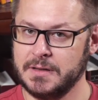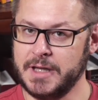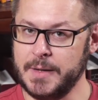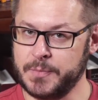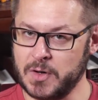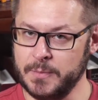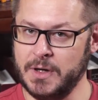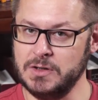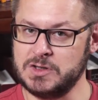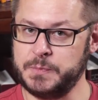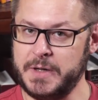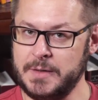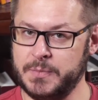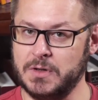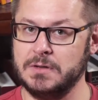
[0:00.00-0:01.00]
that promotes
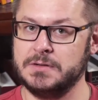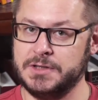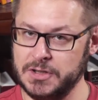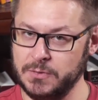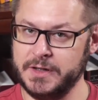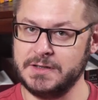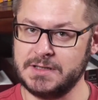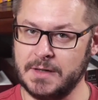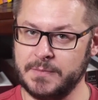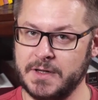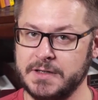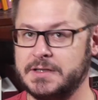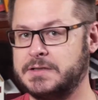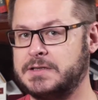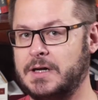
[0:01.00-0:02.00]
people doing
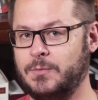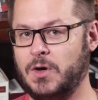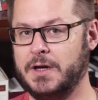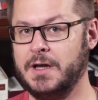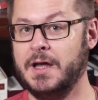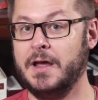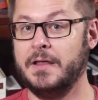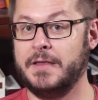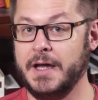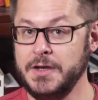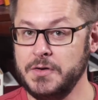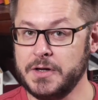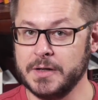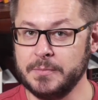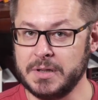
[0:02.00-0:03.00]
something to someone,
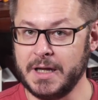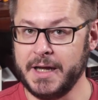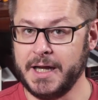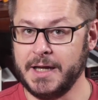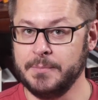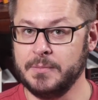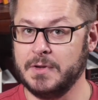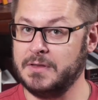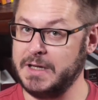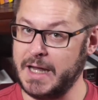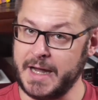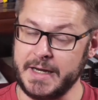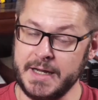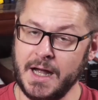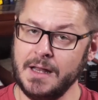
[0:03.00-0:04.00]
then you can blame
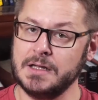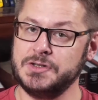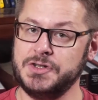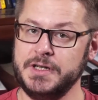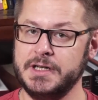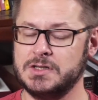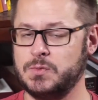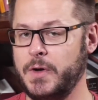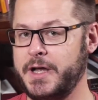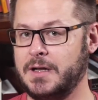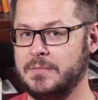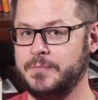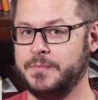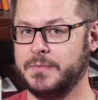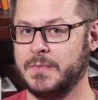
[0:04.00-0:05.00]
the ideology as
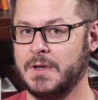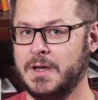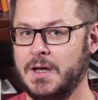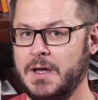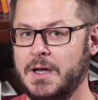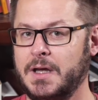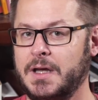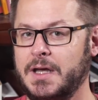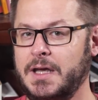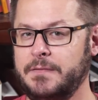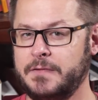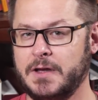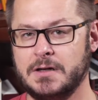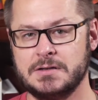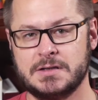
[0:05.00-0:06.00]
well
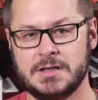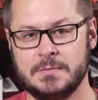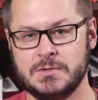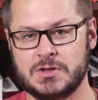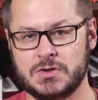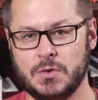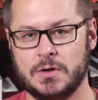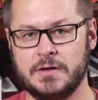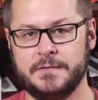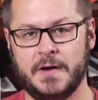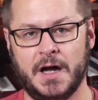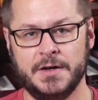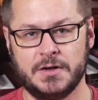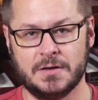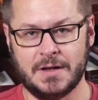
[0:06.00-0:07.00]
if there's some sort of
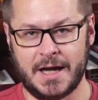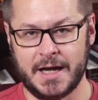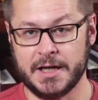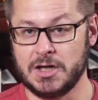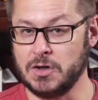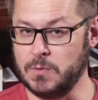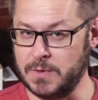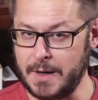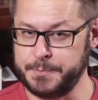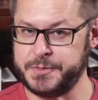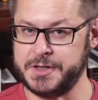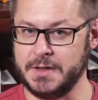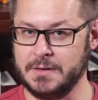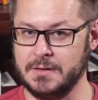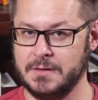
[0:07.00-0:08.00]
underlying
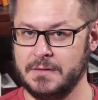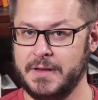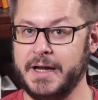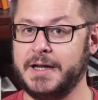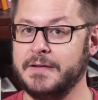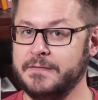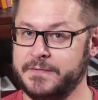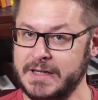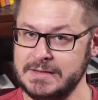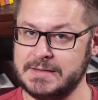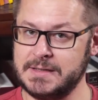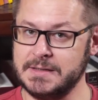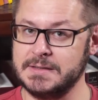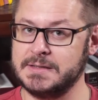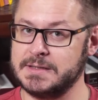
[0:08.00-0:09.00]
corruption that
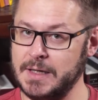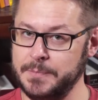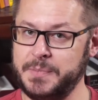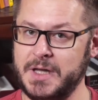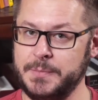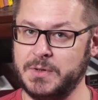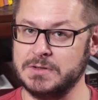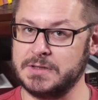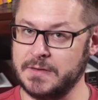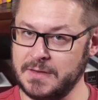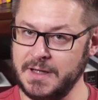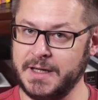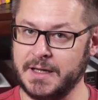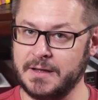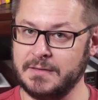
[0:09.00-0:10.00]
convinces some people to
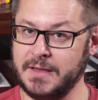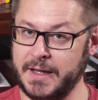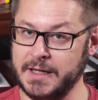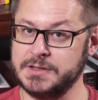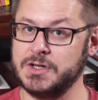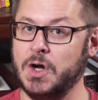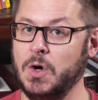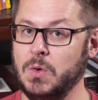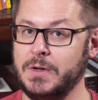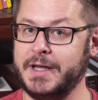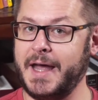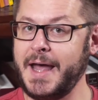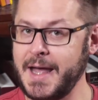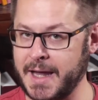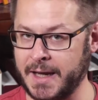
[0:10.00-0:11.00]
think that it's
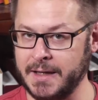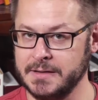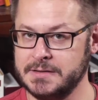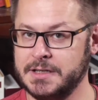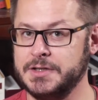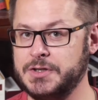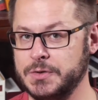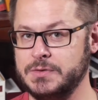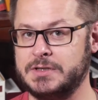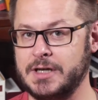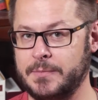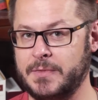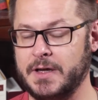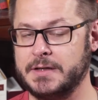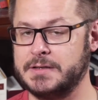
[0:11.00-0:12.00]
okay to do
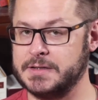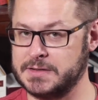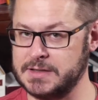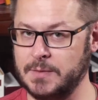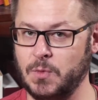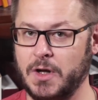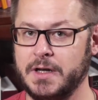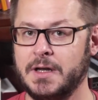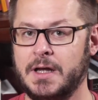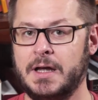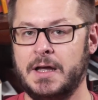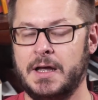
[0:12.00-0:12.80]
something to someone,